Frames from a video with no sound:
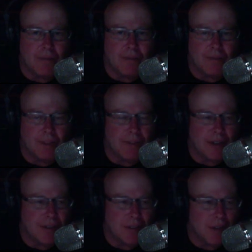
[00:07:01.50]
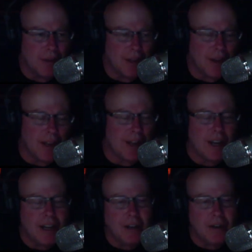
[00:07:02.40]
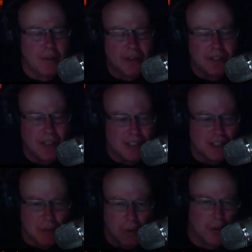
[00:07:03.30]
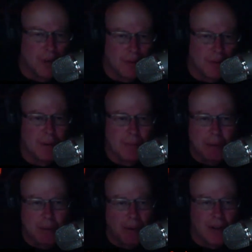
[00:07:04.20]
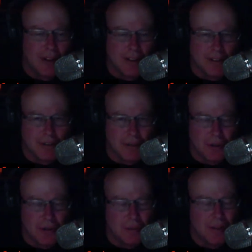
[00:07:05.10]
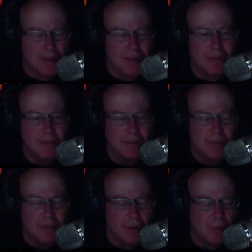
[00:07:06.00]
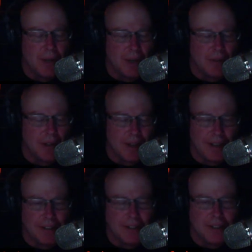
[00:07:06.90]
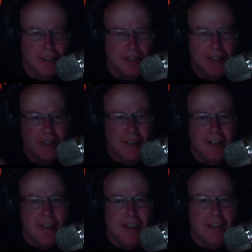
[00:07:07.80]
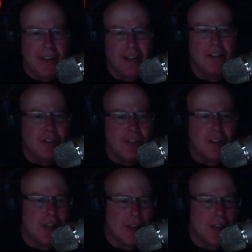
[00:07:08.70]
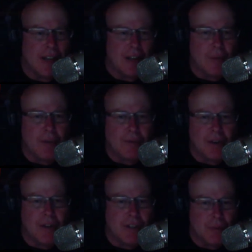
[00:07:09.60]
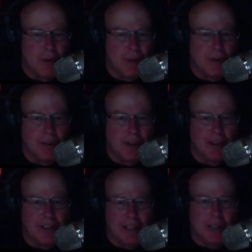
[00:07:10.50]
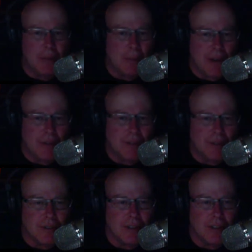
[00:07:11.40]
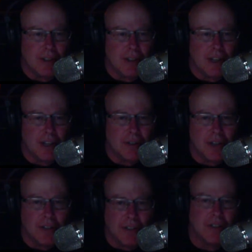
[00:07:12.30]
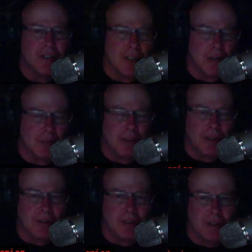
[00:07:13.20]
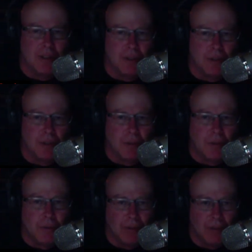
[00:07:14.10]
the vessel that we, and I don't want to say soul, if you will. People call it a soul, but whatever it is, the energy that we function with on a daily basis, it transitions, I believe, into